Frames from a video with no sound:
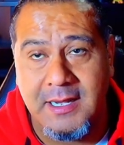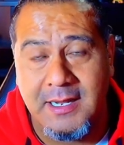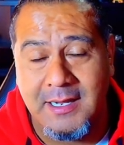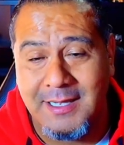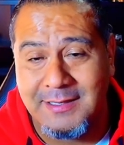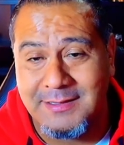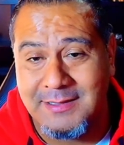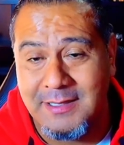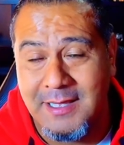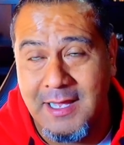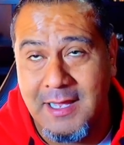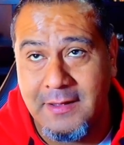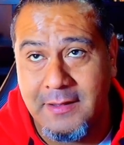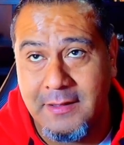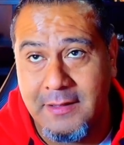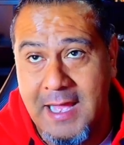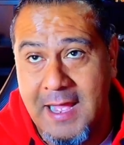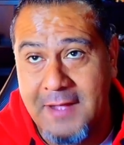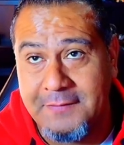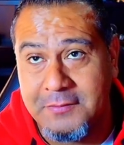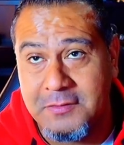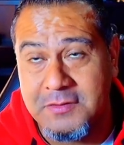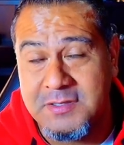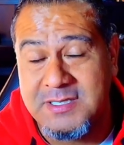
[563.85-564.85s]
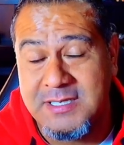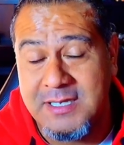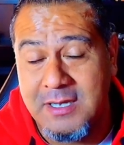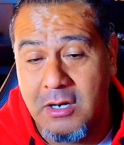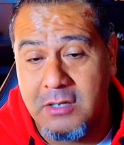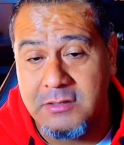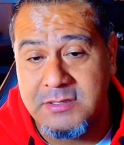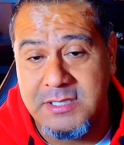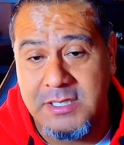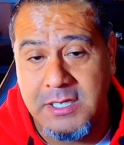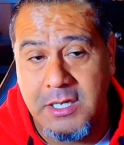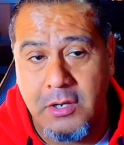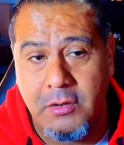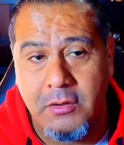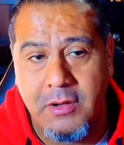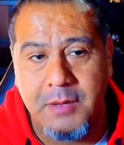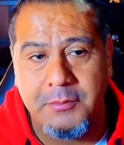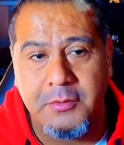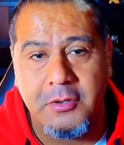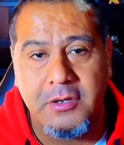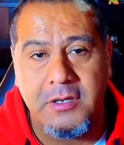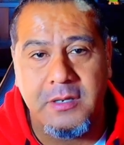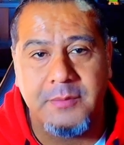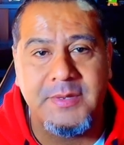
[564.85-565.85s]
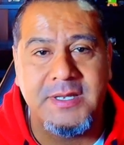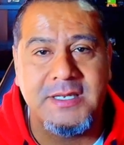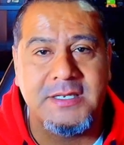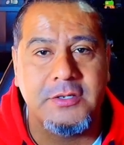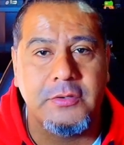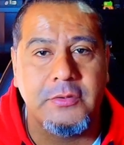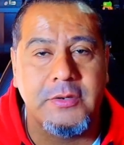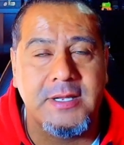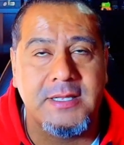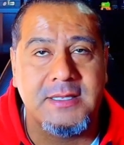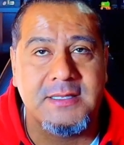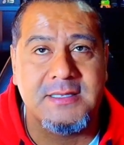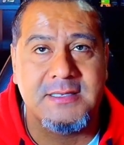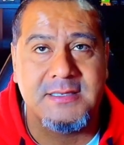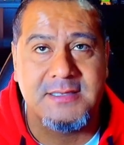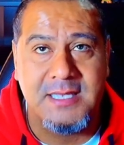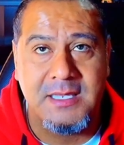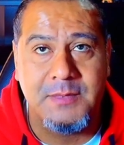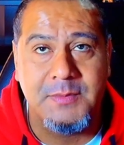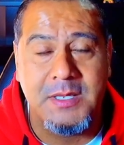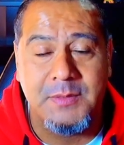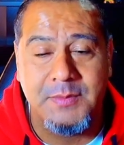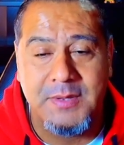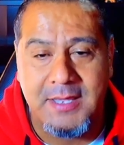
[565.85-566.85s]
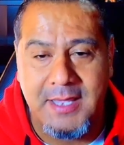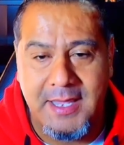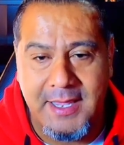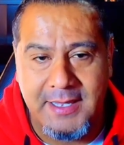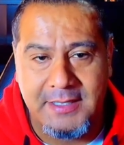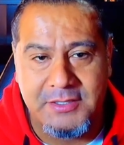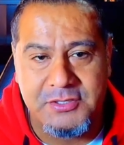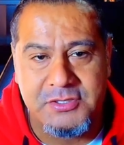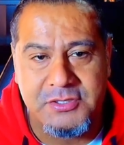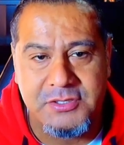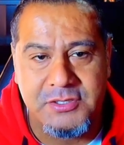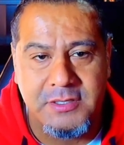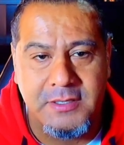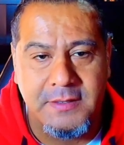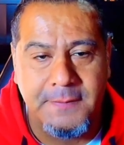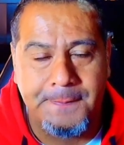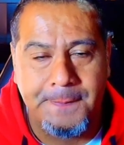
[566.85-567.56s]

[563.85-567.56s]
I got after CRTO, I'm going to be doing CBBH